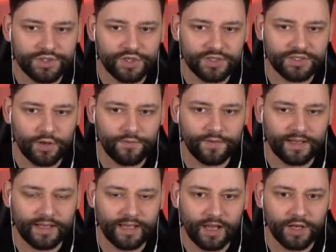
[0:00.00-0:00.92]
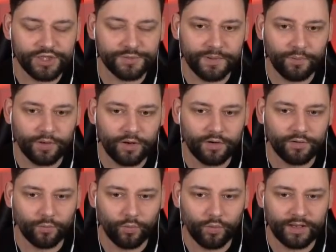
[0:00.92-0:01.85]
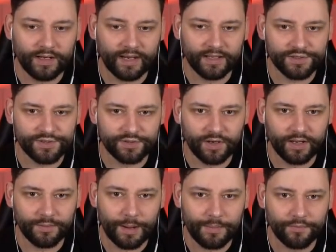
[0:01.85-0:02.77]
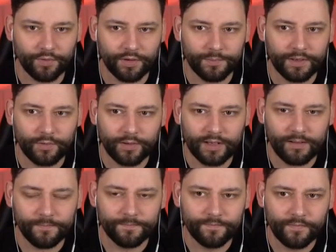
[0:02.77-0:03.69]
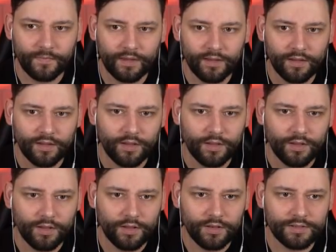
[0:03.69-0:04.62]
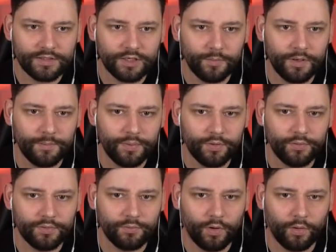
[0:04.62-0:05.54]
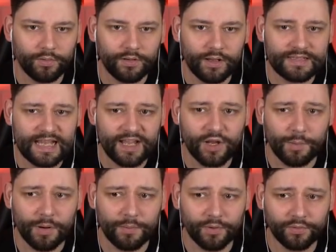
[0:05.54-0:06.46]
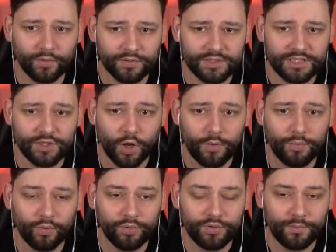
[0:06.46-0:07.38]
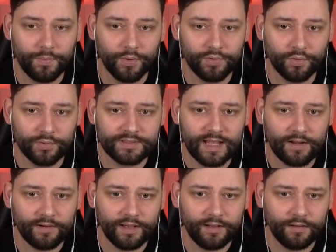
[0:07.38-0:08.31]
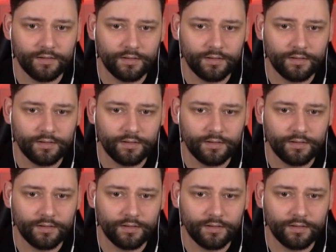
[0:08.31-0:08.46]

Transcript: just over here. I should be going on the walker later, shouldn't I? It made me run a bit quicker. There's a couple of blue... Well, I say a couple of blue doors. There's no blue, blue doors down here.